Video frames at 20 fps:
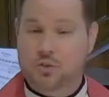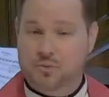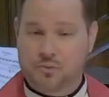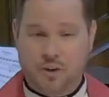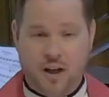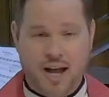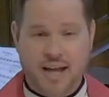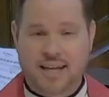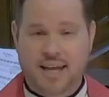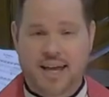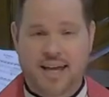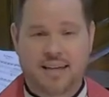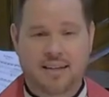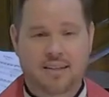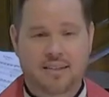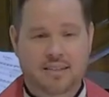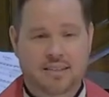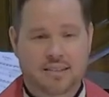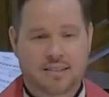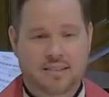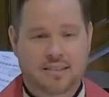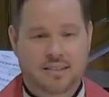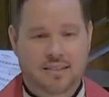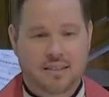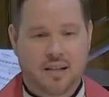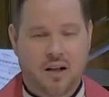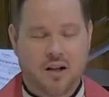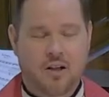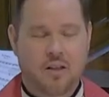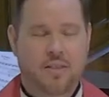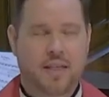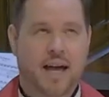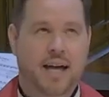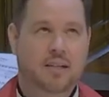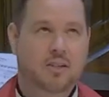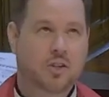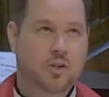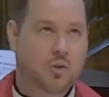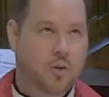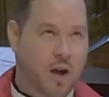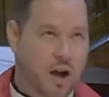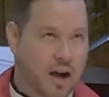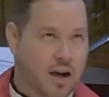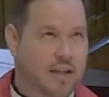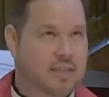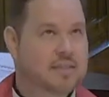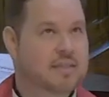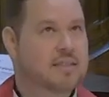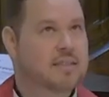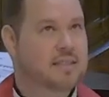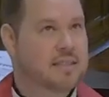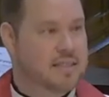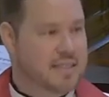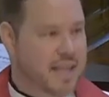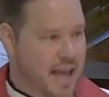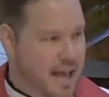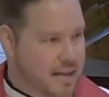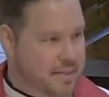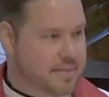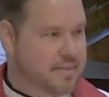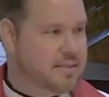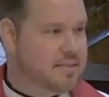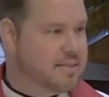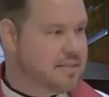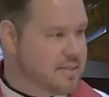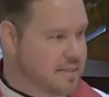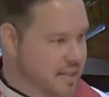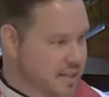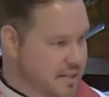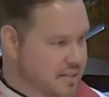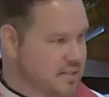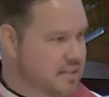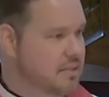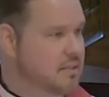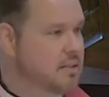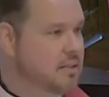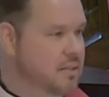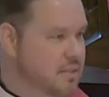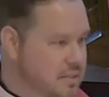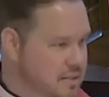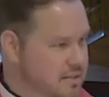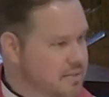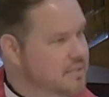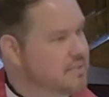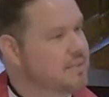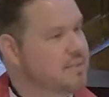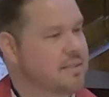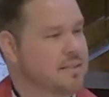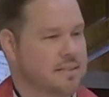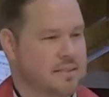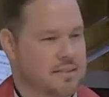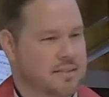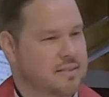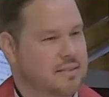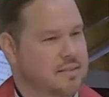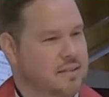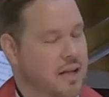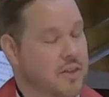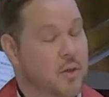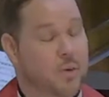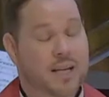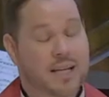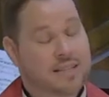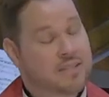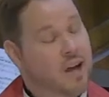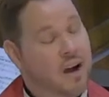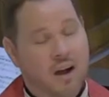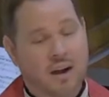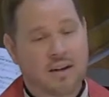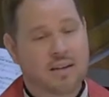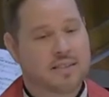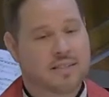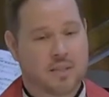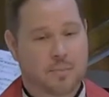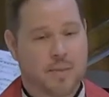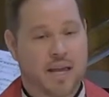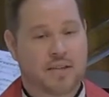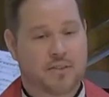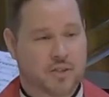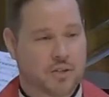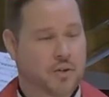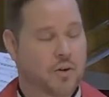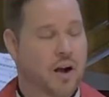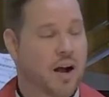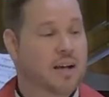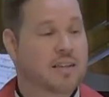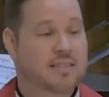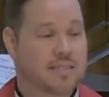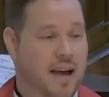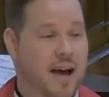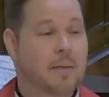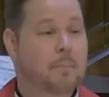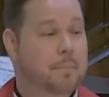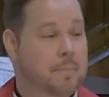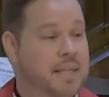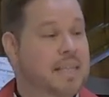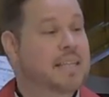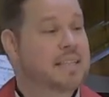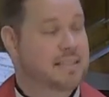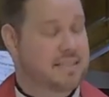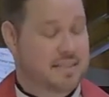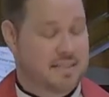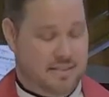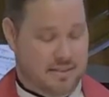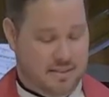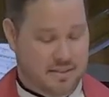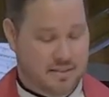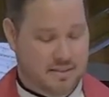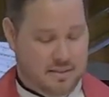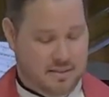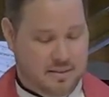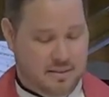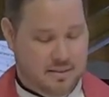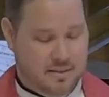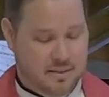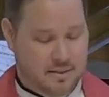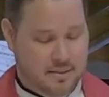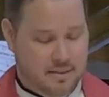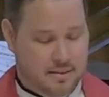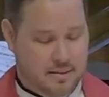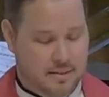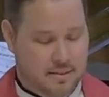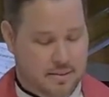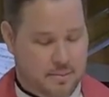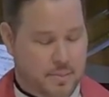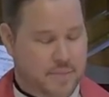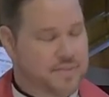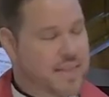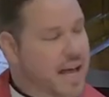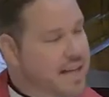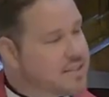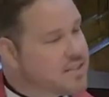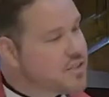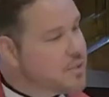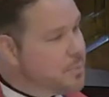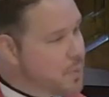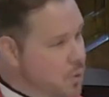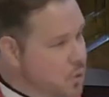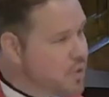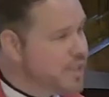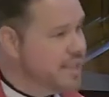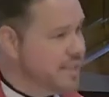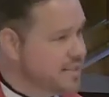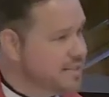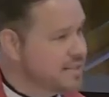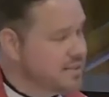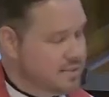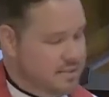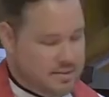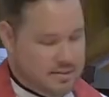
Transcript: Good Friday, all that cross and death and sin, ugh. Although it is hard to make the cross upbeat. But that's the point.